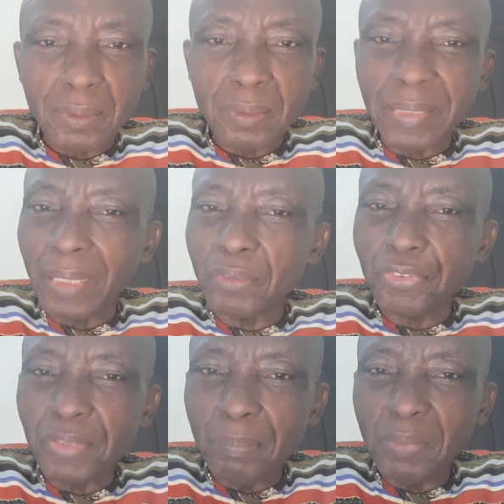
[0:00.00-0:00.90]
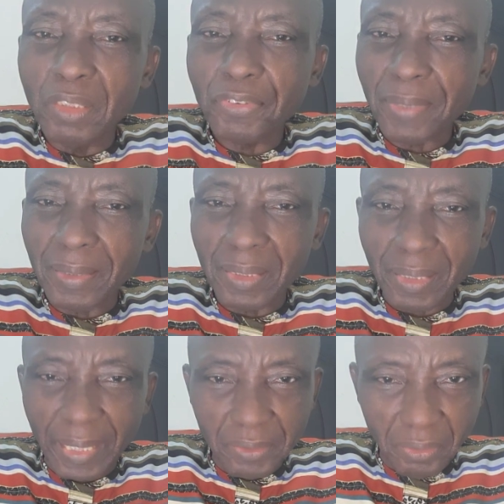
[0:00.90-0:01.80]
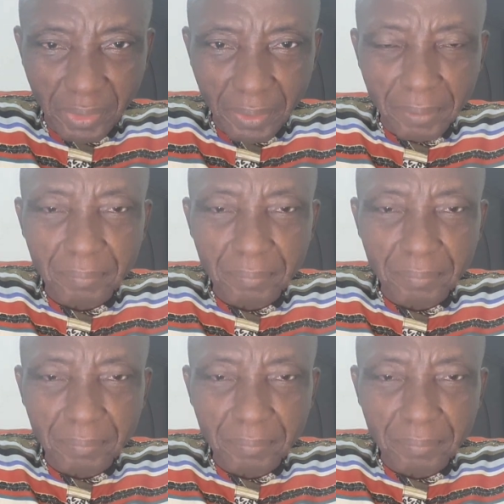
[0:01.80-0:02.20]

than Femi Fani Kayode.